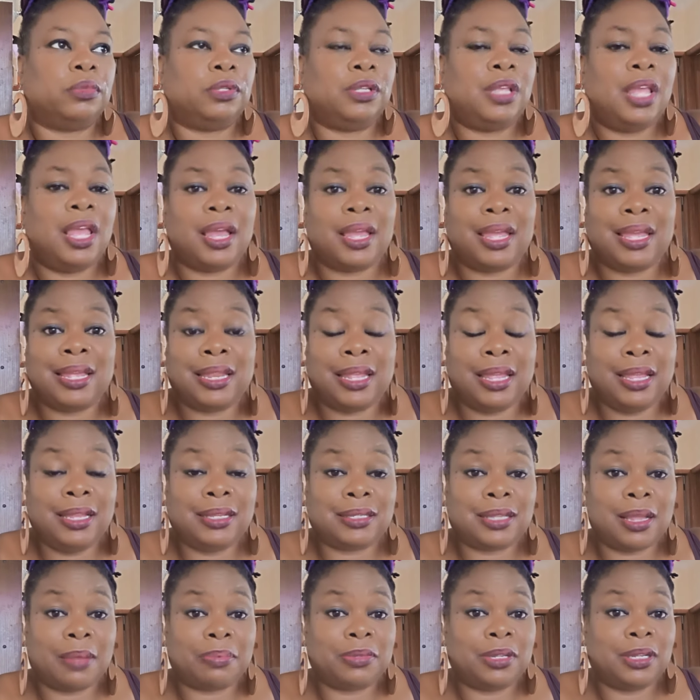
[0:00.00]
yeah, it
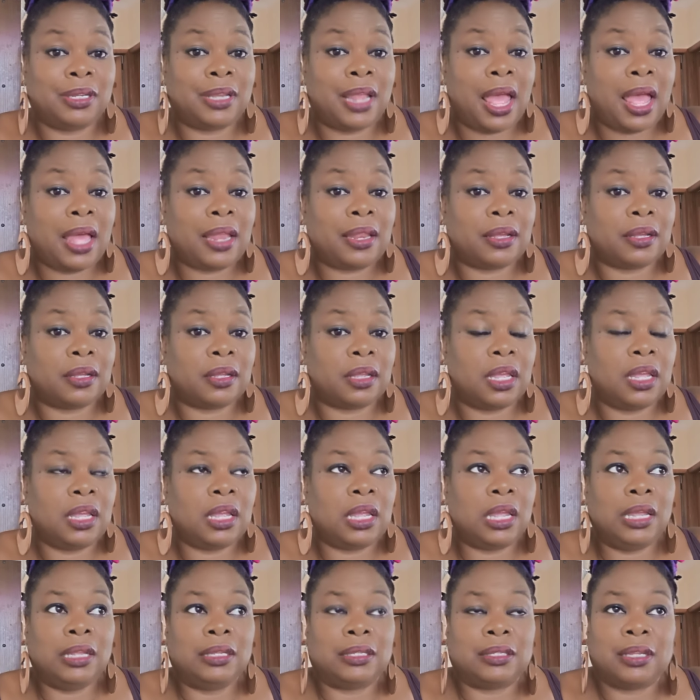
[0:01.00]
eats up the data. It
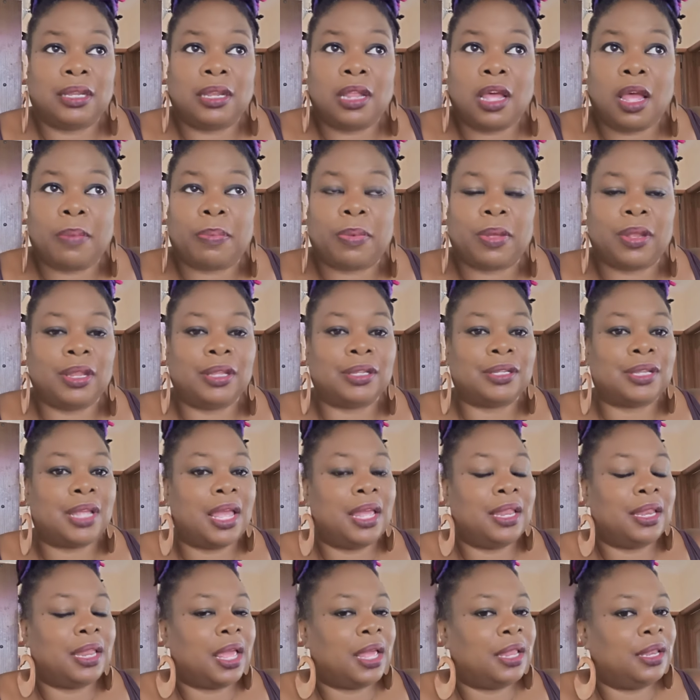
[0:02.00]
eats it up, and
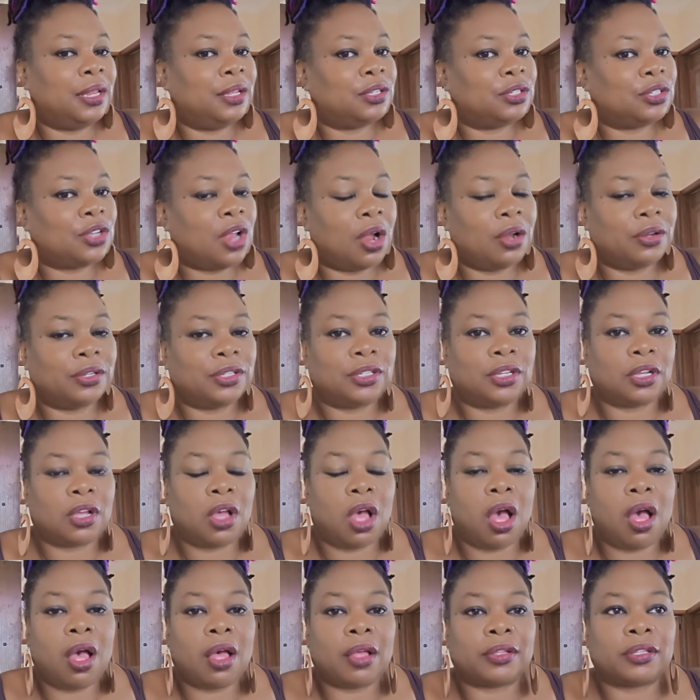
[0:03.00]
and it starts to
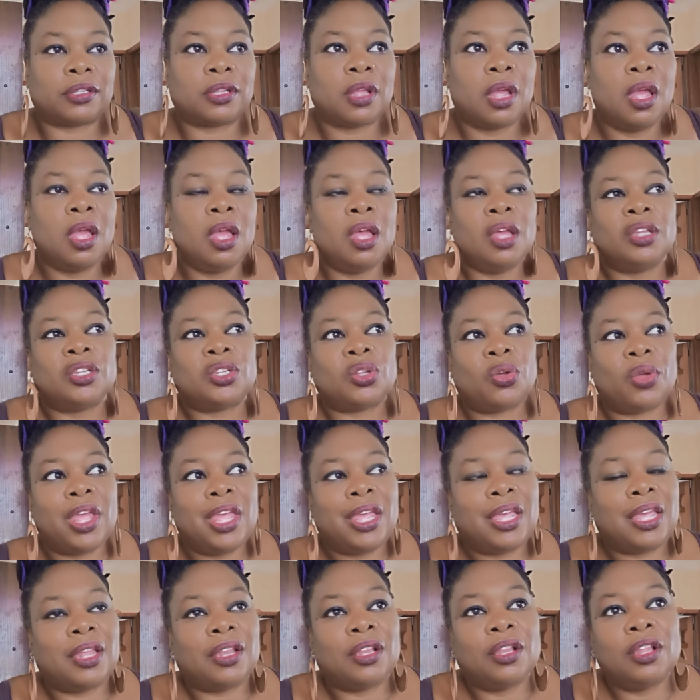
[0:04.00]
cost. So
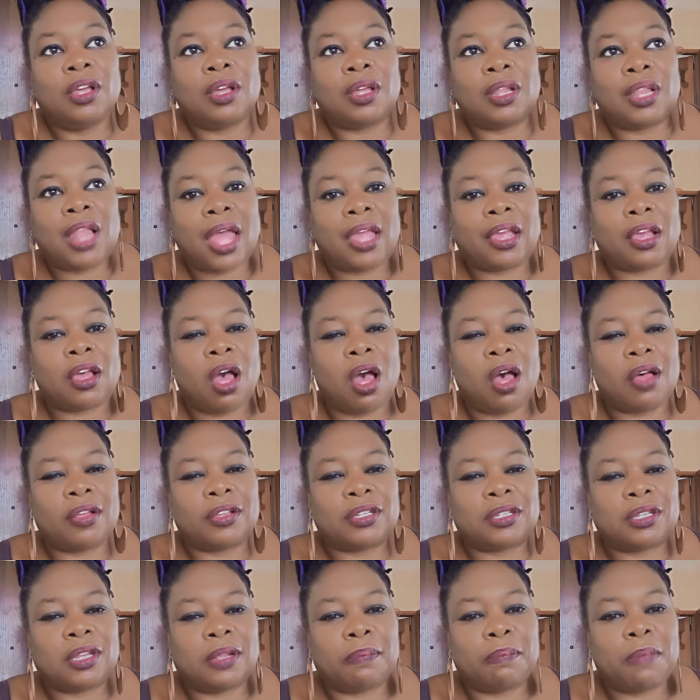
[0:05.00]
it can look like
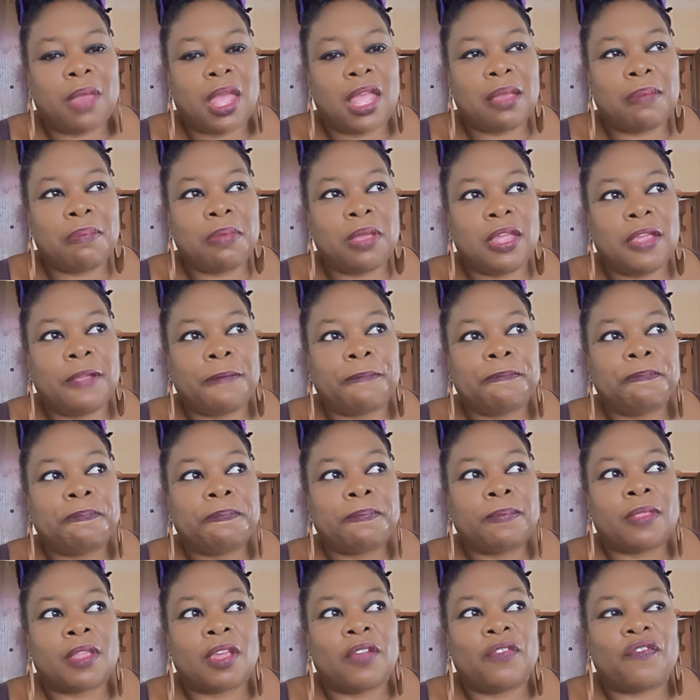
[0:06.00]
costing maybe
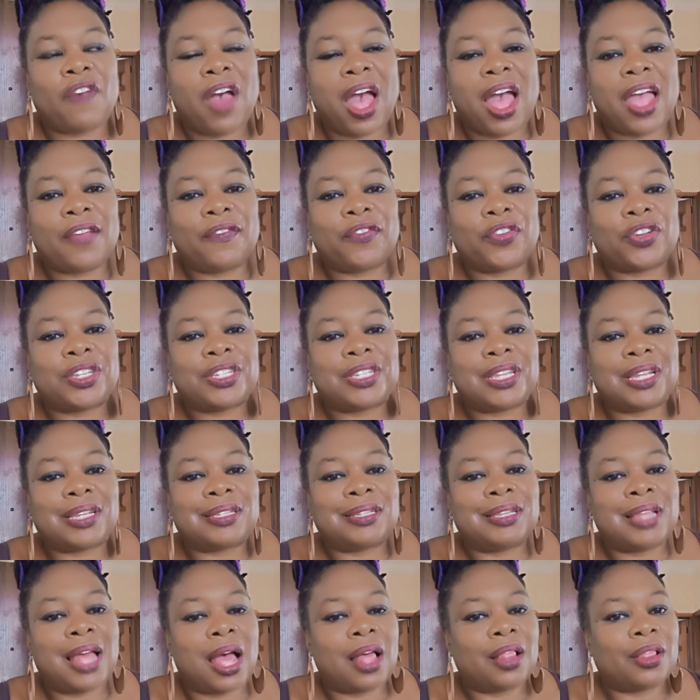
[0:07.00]
$5 or
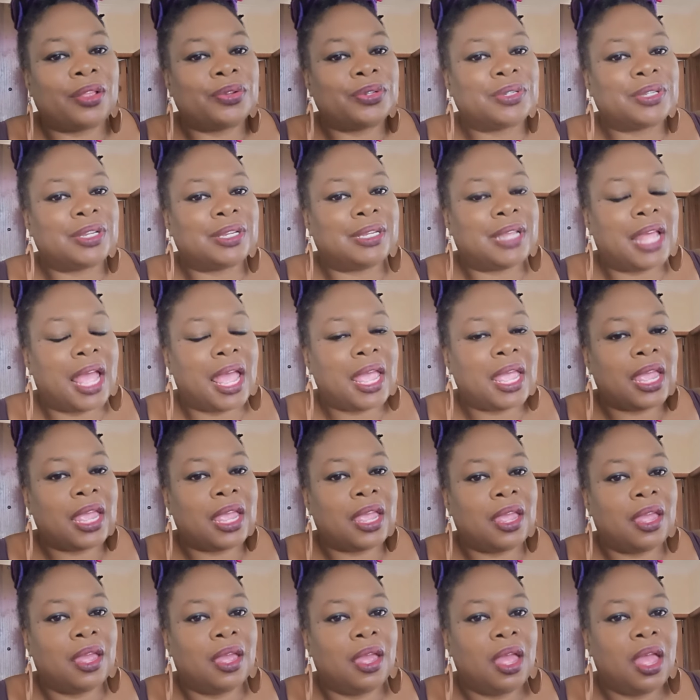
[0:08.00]
$6 a day,
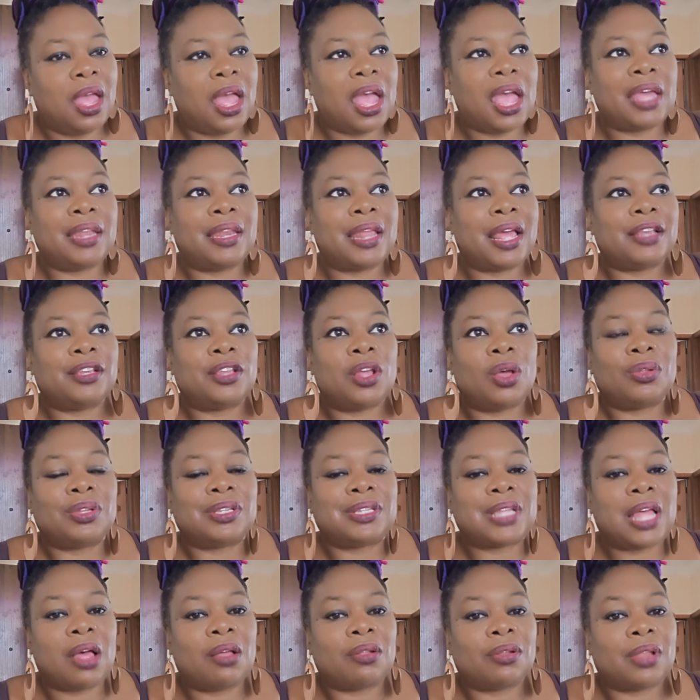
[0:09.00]
and that don't
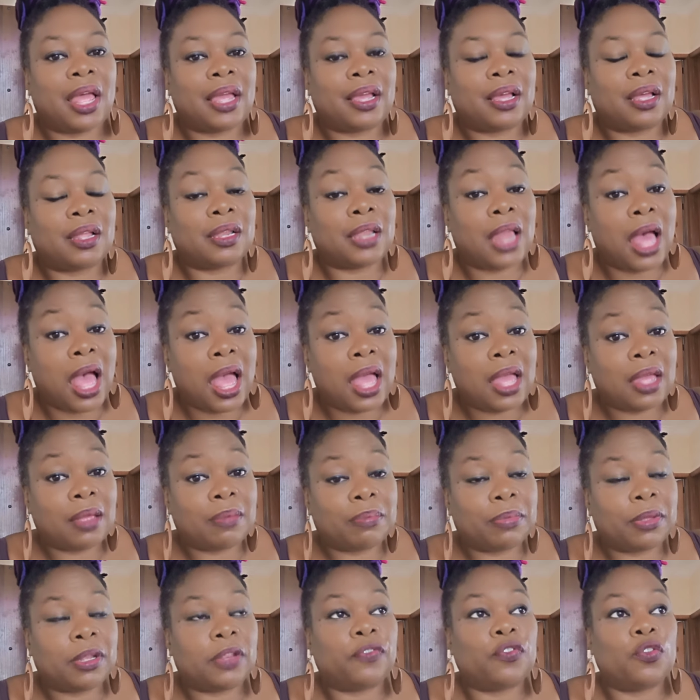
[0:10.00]
sound like a lot.
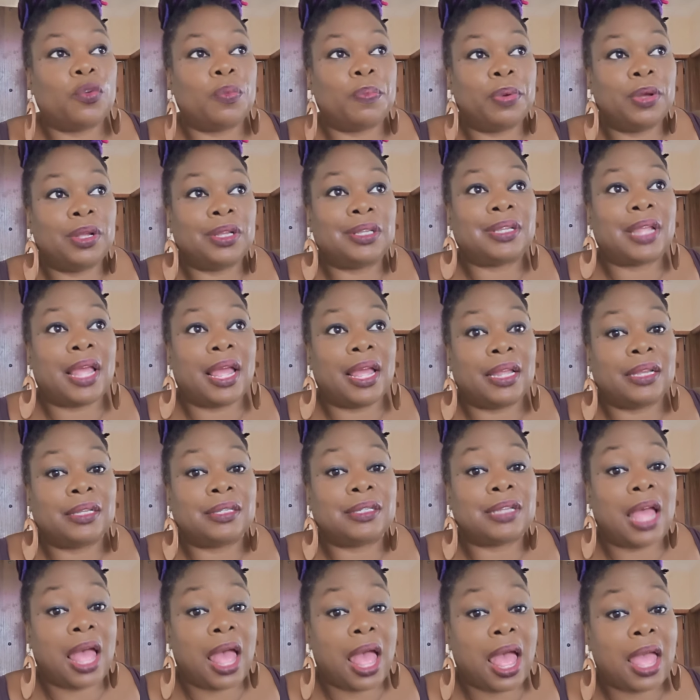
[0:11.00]
But if you put that
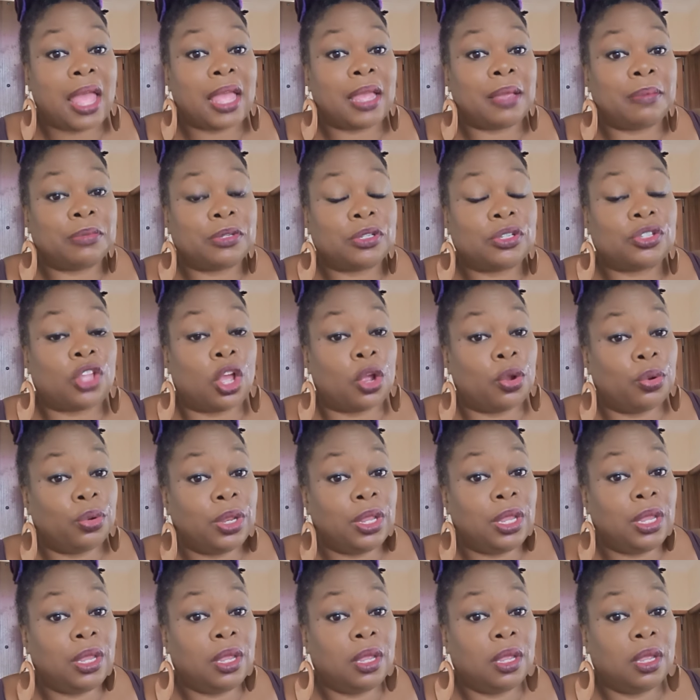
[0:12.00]
times
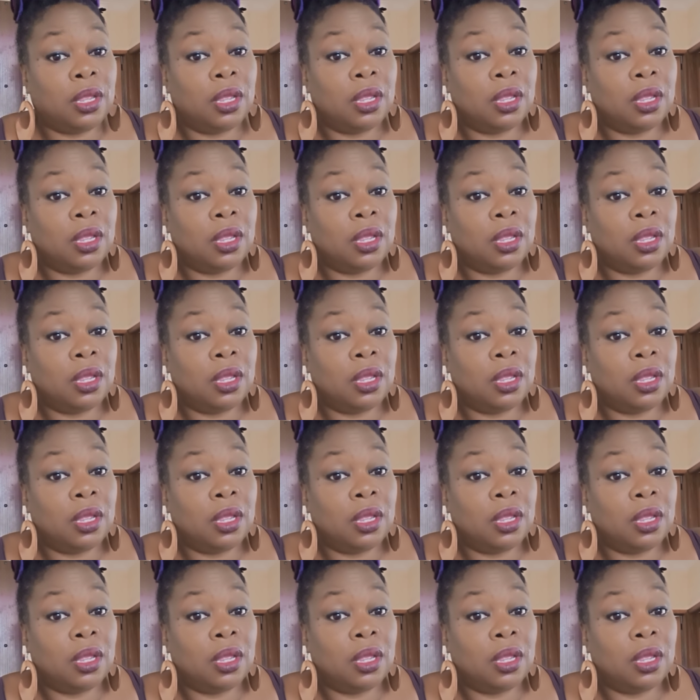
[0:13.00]
30